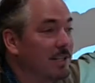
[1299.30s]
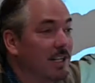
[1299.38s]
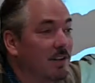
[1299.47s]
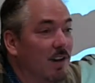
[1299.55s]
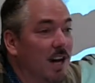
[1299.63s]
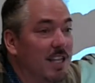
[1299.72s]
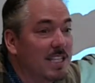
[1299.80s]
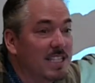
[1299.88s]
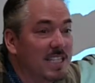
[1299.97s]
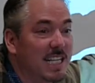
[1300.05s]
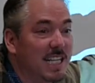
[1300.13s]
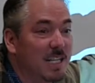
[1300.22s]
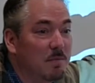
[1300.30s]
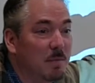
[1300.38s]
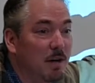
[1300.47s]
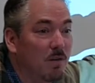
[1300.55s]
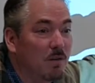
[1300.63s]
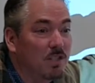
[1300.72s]
that are on the sinking
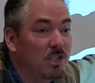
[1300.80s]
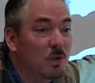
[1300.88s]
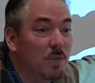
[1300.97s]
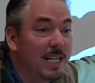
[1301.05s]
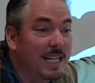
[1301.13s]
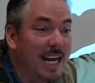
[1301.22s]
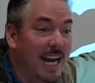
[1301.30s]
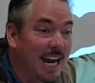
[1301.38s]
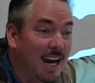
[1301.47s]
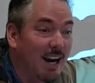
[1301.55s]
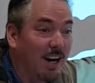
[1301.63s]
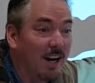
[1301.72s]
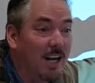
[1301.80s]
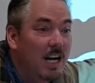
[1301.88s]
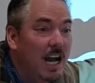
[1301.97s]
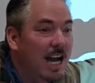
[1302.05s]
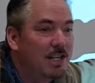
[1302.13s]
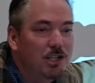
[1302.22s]
boat, so we care.
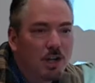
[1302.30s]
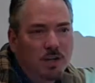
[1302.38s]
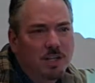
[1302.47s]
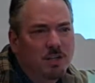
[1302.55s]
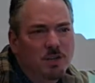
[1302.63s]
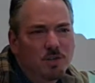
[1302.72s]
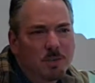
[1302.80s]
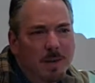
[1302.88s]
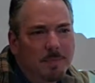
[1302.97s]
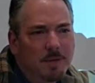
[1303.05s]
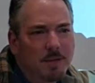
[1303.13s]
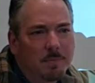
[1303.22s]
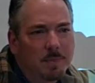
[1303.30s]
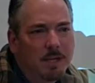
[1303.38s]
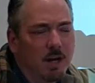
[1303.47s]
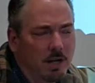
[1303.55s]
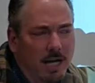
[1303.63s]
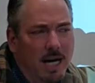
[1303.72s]
I show you the newspaper clipping.
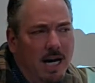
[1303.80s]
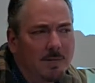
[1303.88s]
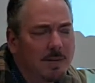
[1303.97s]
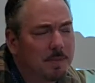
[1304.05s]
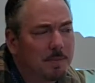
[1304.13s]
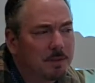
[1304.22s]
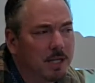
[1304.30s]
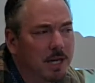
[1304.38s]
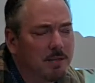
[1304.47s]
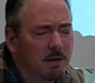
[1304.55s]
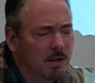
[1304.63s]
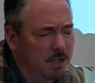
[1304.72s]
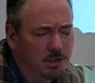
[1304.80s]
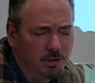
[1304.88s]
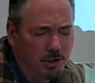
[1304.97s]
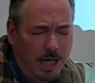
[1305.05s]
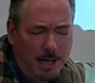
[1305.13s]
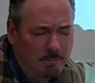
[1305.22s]
Oh yeah, how many people died? Oh, it's
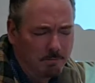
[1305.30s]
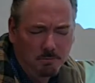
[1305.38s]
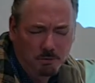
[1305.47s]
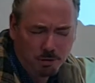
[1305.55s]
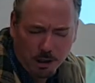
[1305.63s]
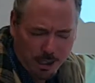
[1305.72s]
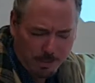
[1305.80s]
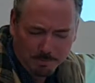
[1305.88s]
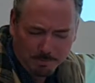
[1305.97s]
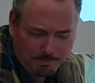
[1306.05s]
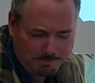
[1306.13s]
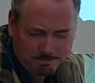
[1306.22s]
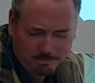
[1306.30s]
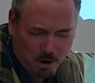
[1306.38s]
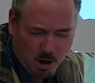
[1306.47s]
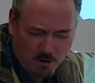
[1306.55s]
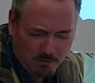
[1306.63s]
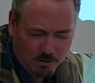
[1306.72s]
shame, shame,
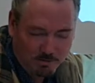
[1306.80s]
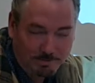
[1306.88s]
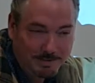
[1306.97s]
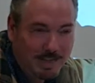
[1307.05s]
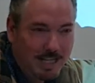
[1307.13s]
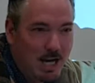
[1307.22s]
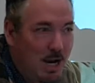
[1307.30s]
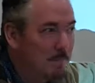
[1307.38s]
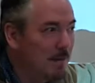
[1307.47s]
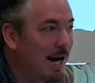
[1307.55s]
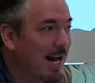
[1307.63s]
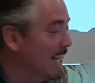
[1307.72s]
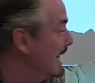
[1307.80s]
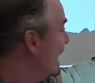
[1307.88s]
but